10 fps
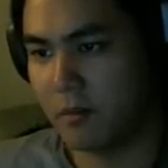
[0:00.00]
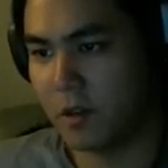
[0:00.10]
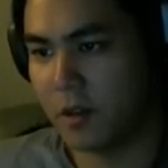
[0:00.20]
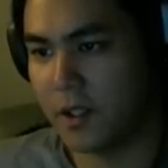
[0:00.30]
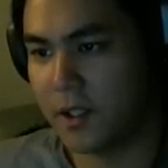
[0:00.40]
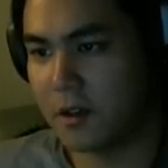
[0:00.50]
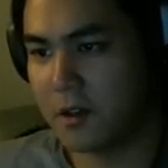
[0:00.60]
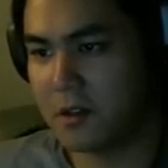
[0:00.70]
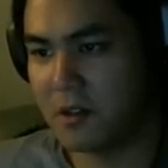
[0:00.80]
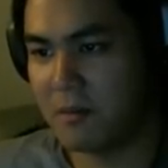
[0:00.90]
Well,
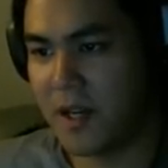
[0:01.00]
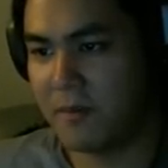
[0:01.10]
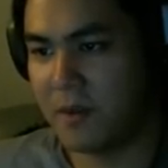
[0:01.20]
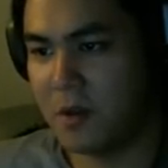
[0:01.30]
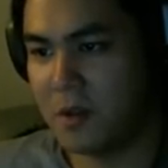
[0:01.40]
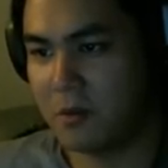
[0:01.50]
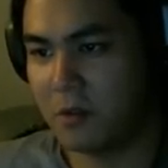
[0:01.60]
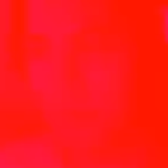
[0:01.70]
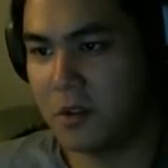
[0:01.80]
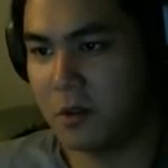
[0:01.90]
according to the map, the music
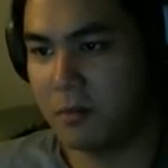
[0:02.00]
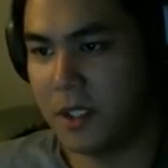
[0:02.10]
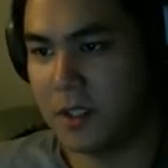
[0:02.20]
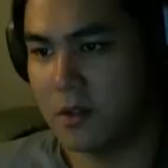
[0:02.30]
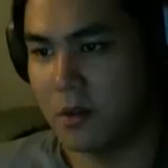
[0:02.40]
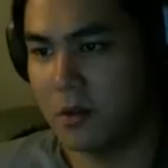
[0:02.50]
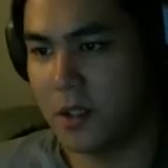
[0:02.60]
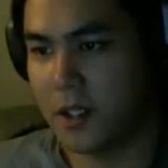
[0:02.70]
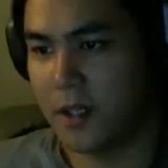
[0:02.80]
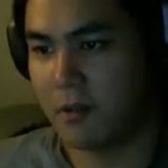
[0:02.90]
room should be to
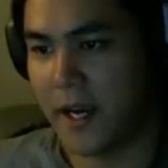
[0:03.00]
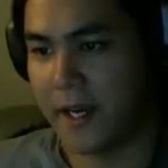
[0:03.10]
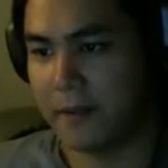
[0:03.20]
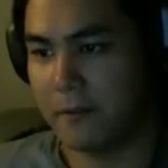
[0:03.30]
the uh, right.